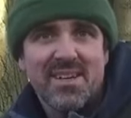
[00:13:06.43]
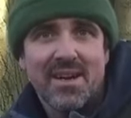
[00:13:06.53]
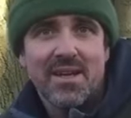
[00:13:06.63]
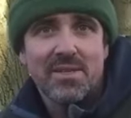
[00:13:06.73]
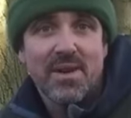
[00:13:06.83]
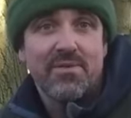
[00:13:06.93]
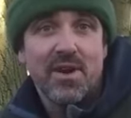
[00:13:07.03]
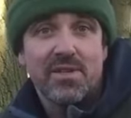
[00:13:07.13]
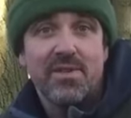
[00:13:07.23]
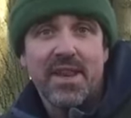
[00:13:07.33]
It's my
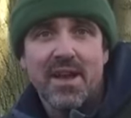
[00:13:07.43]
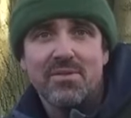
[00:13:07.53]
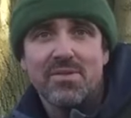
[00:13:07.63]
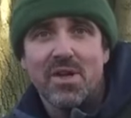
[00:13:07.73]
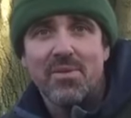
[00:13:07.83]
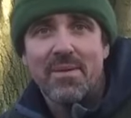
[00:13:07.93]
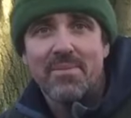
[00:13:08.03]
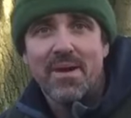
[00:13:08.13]
first video, so